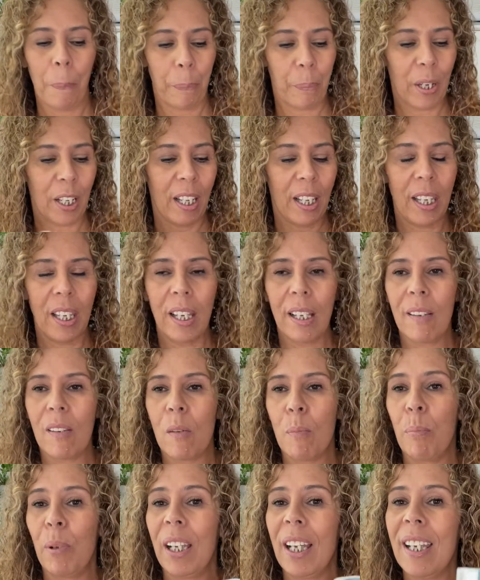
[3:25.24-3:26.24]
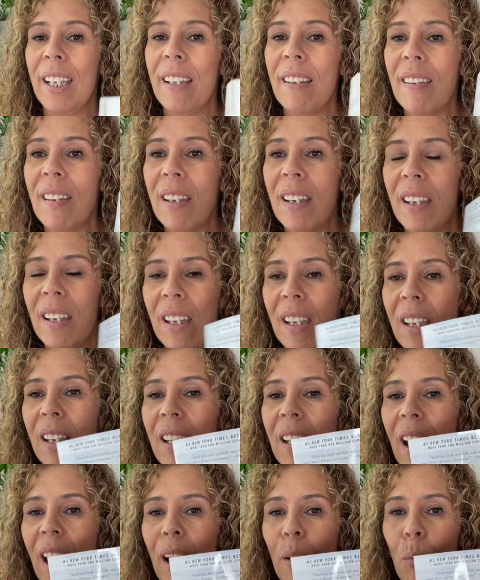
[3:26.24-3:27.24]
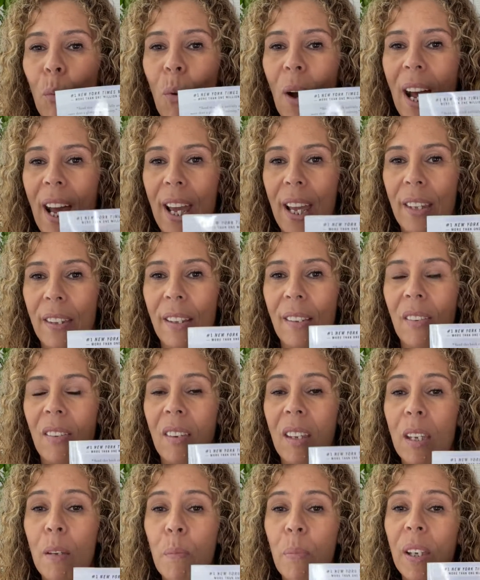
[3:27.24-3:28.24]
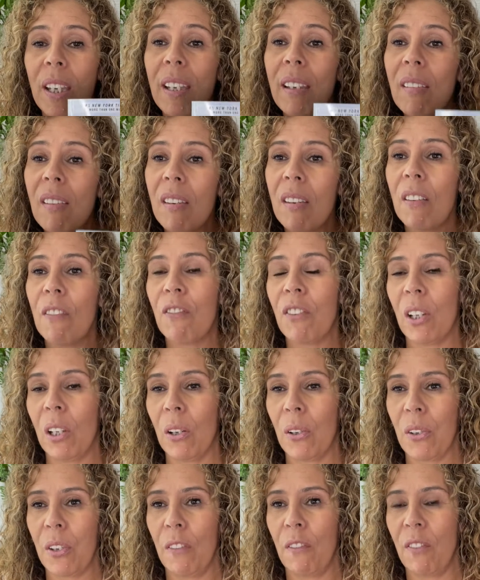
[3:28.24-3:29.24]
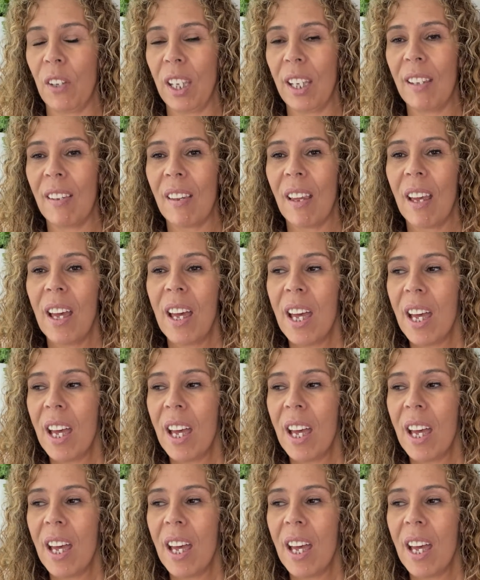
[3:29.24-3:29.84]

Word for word: But he explains it in a way, these deep Eastern philosophies,